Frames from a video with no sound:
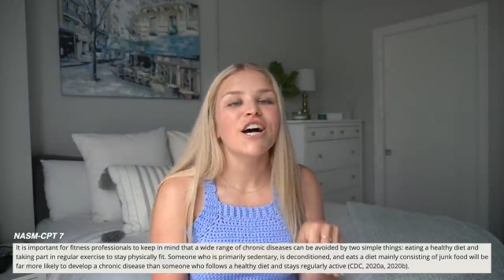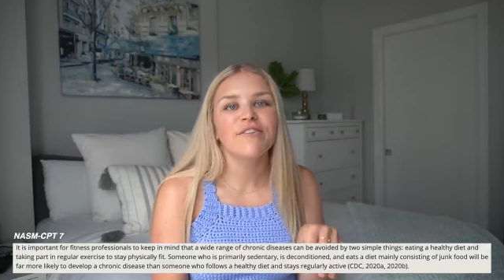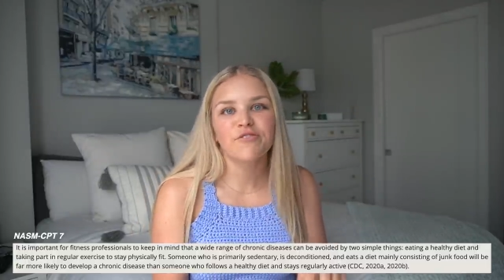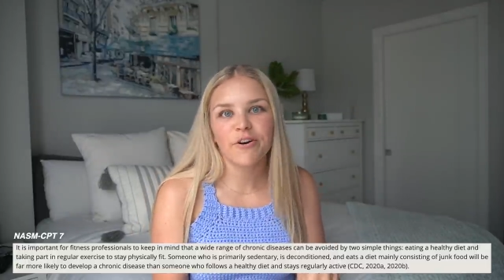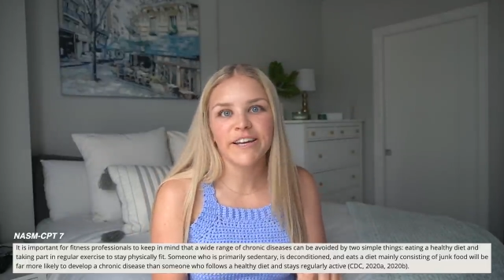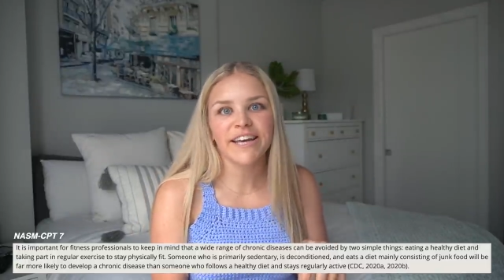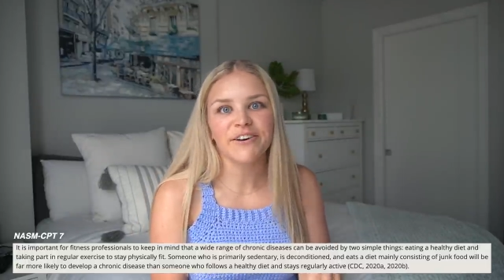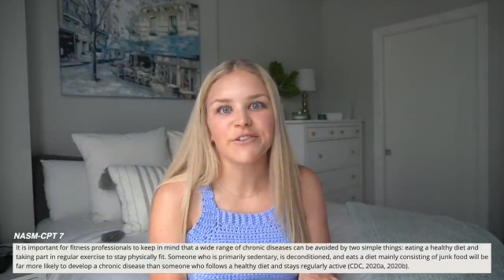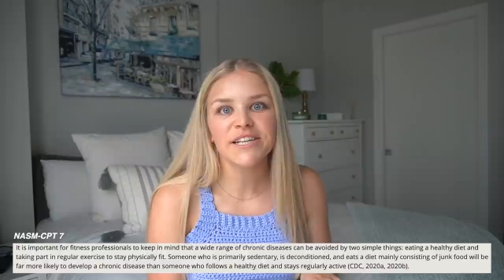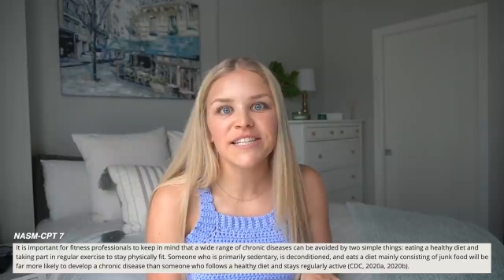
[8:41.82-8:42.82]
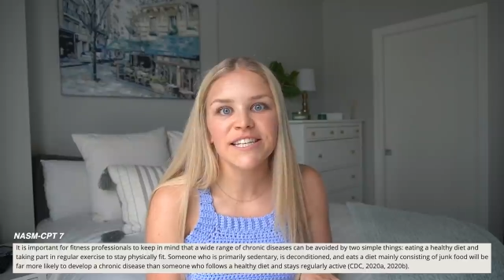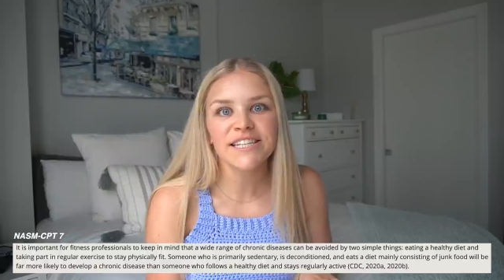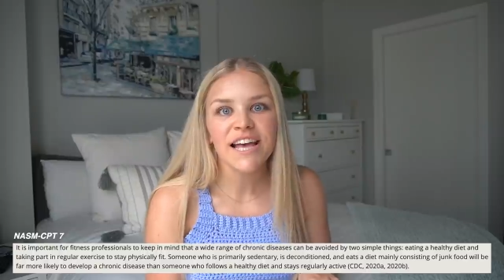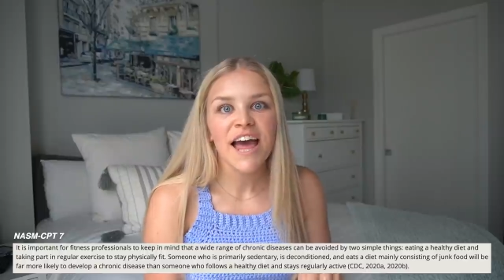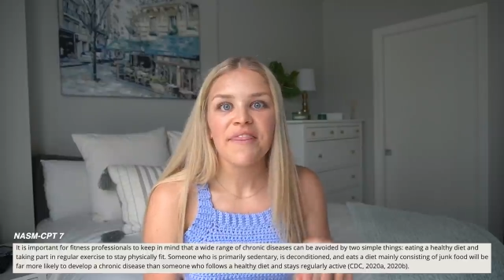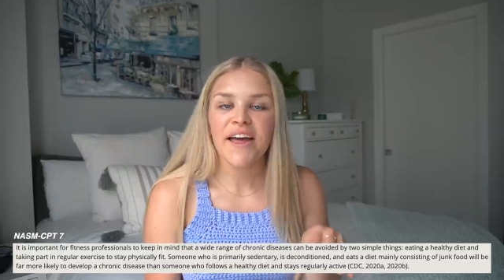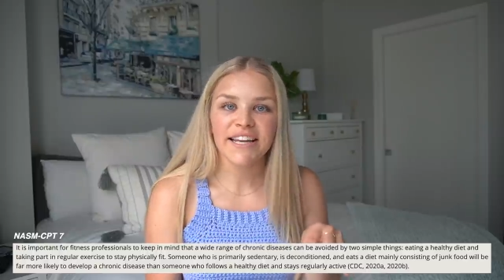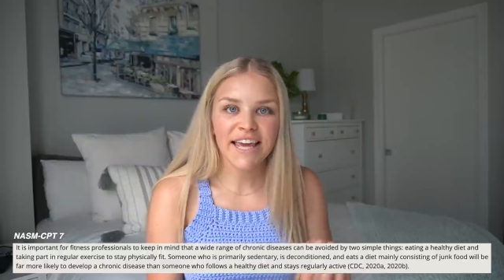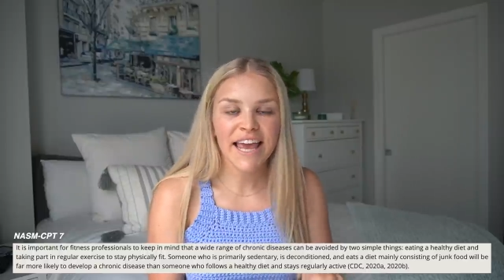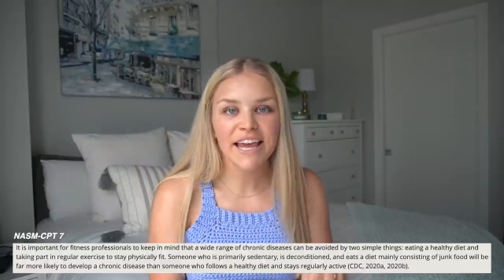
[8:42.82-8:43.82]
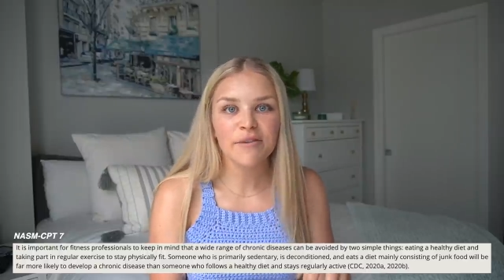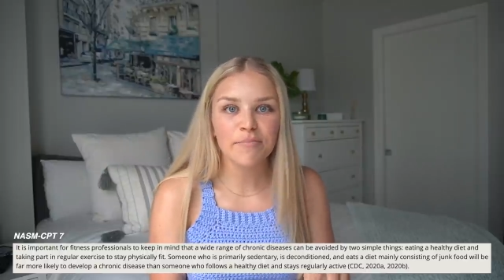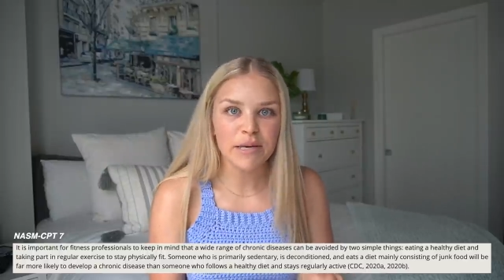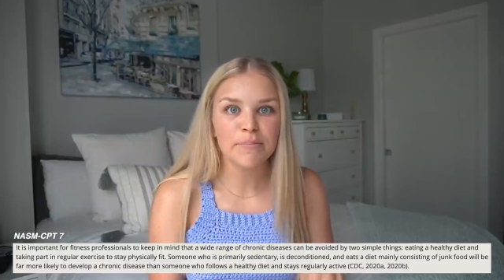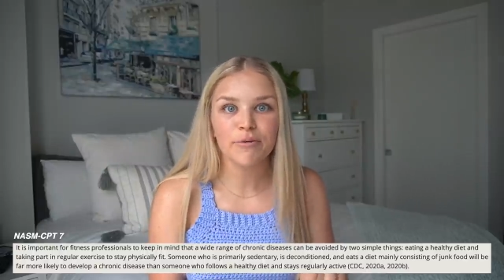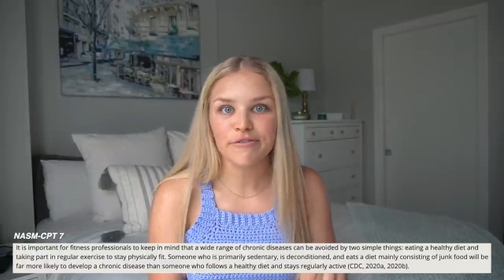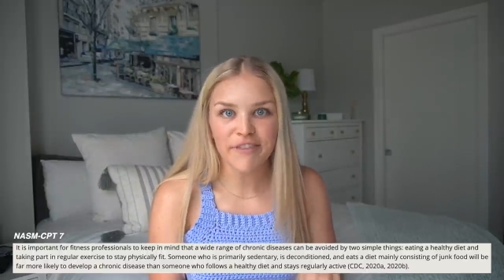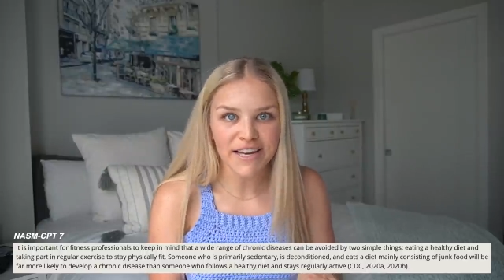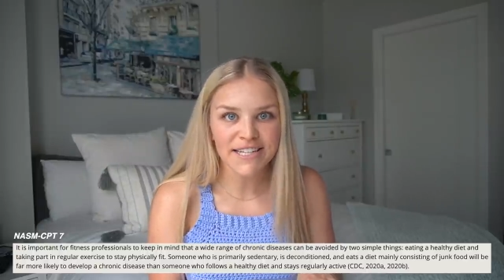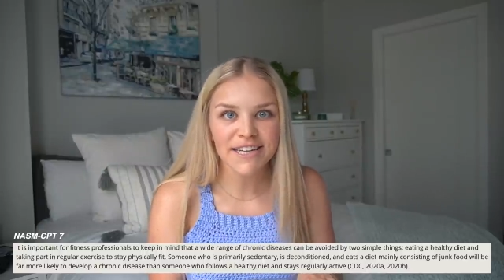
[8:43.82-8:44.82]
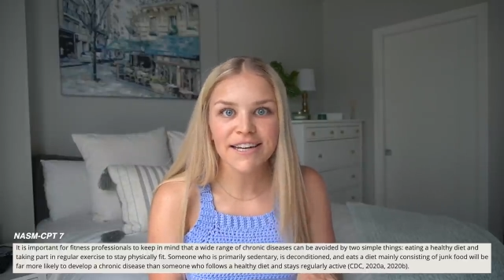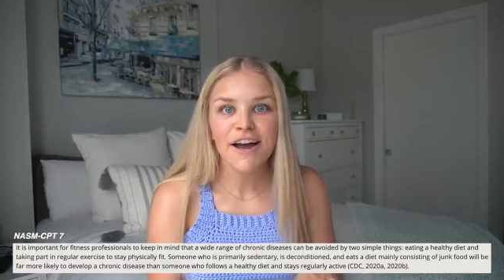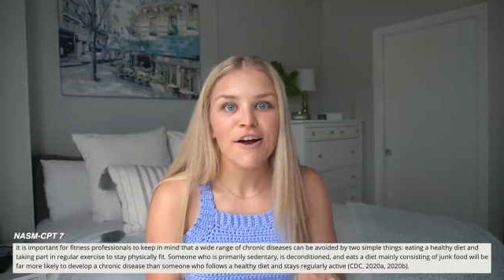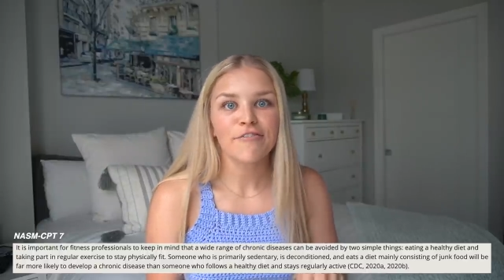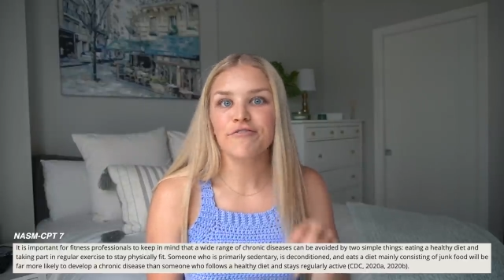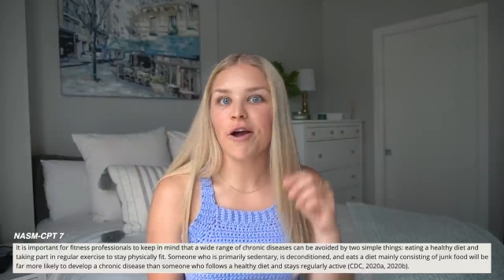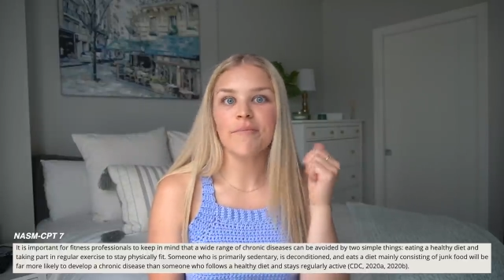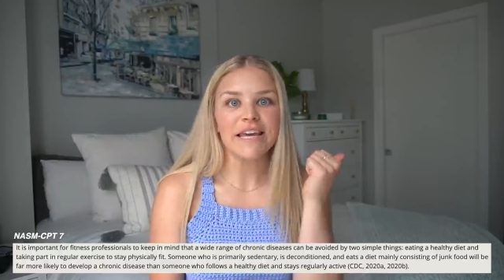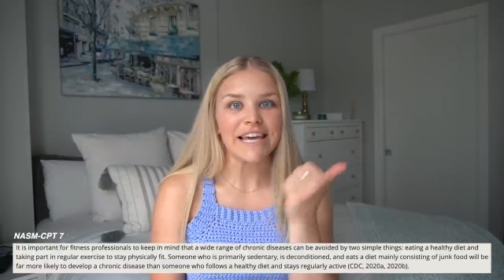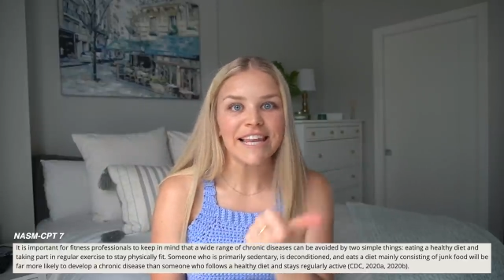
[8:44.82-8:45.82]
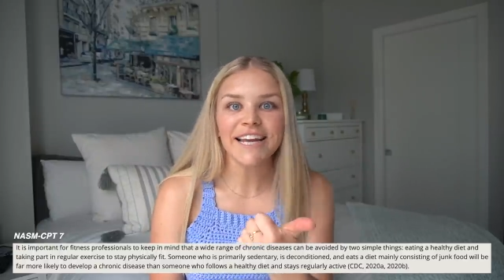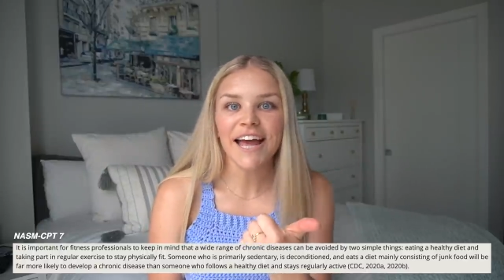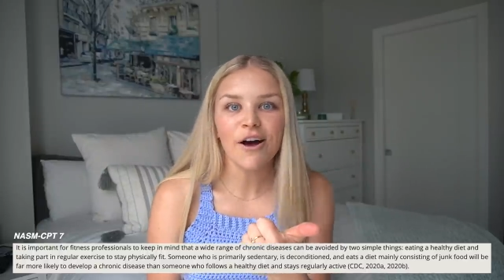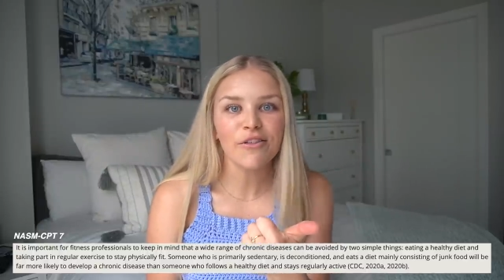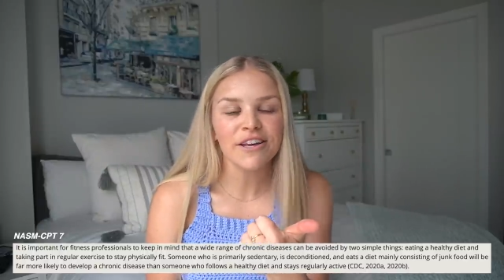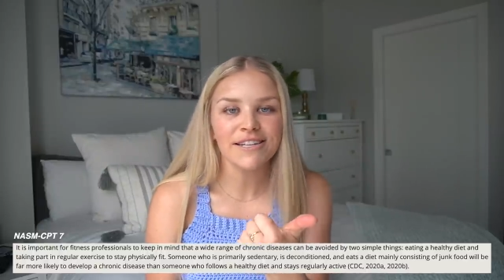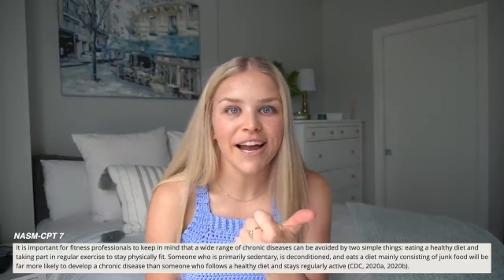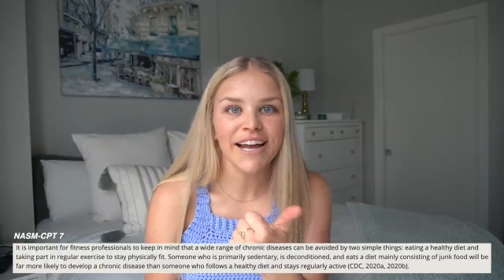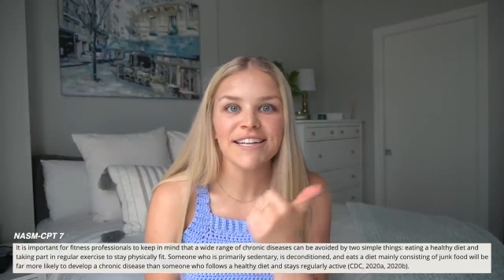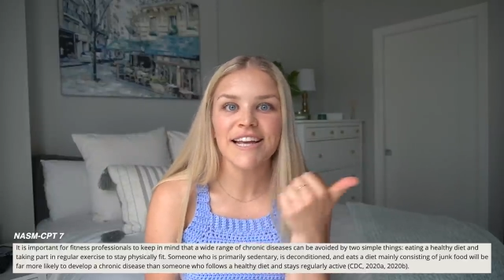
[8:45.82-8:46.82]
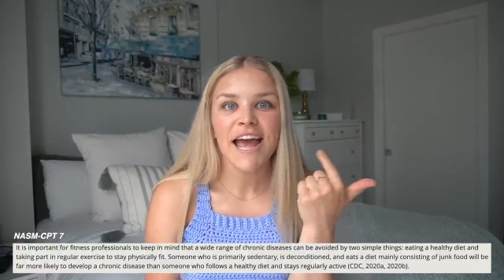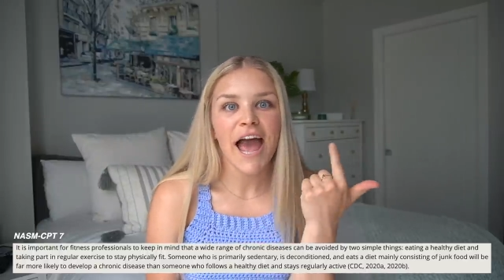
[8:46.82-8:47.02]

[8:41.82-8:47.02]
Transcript: of chronic illnesses that can be prevented from eating a healthy diet